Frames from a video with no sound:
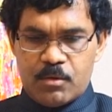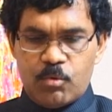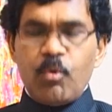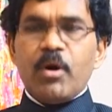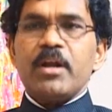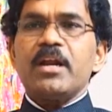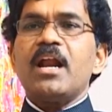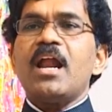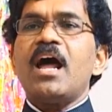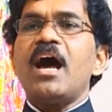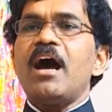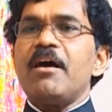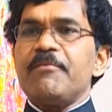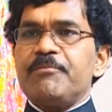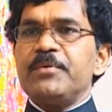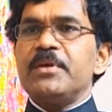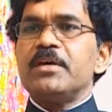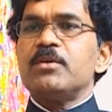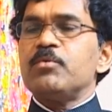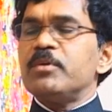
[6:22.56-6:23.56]

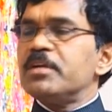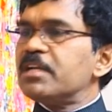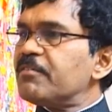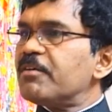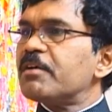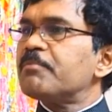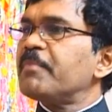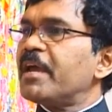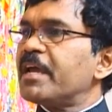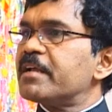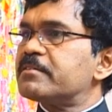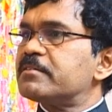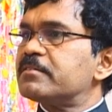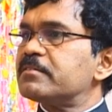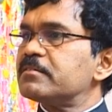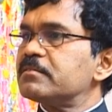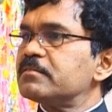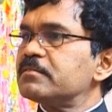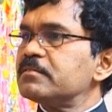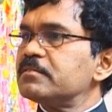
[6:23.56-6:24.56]
1.5 years we never met.
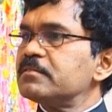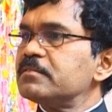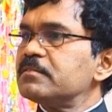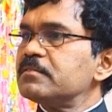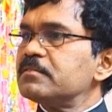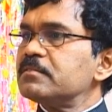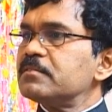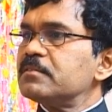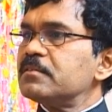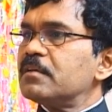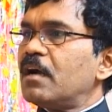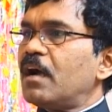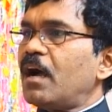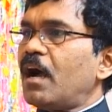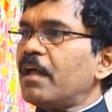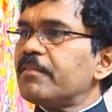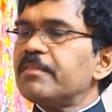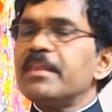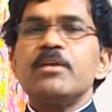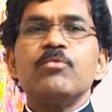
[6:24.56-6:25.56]

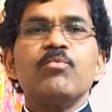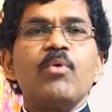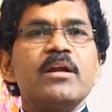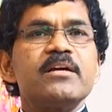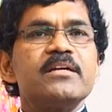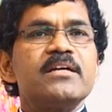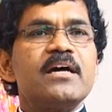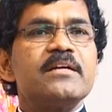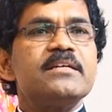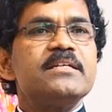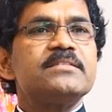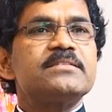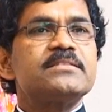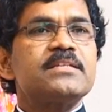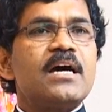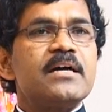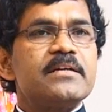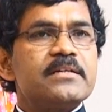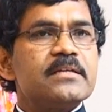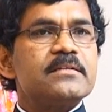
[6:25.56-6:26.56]
And then one day I
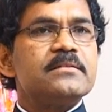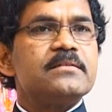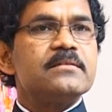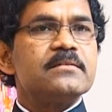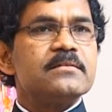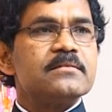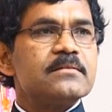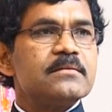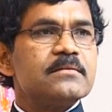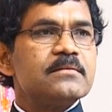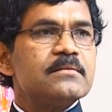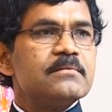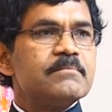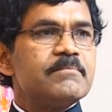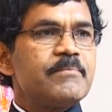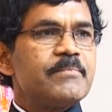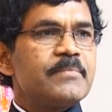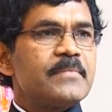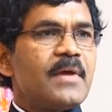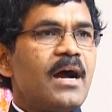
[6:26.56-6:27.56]
decided,
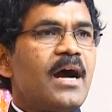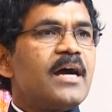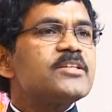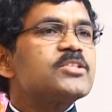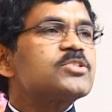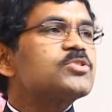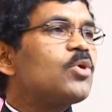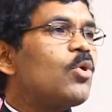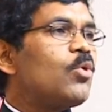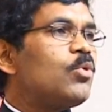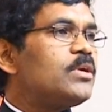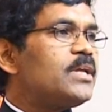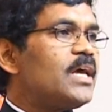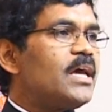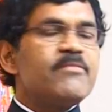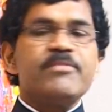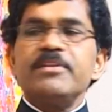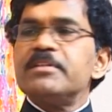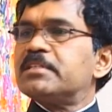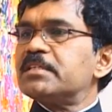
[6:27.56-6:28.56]
I sold
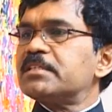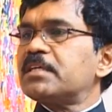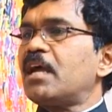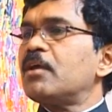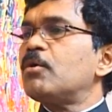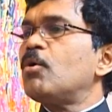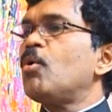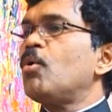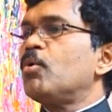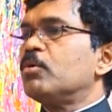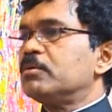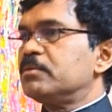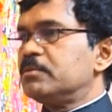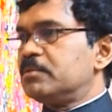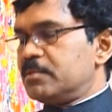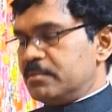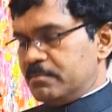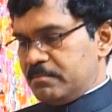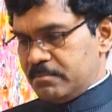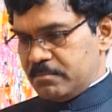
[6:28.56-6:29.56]
everything I
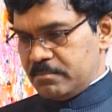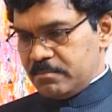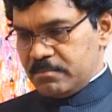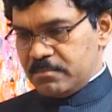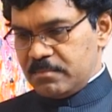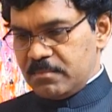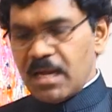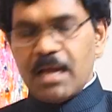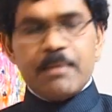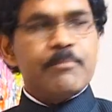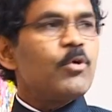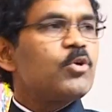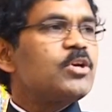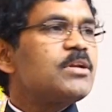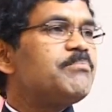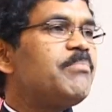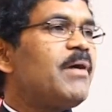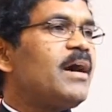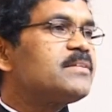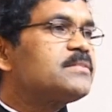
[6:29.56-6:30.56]
owned. I bought
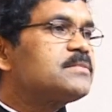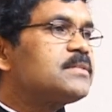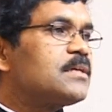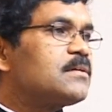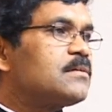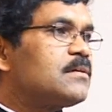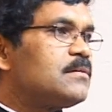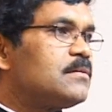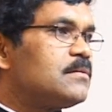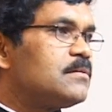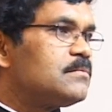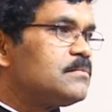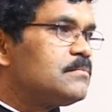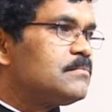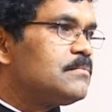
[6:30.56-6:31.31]
a bicycle,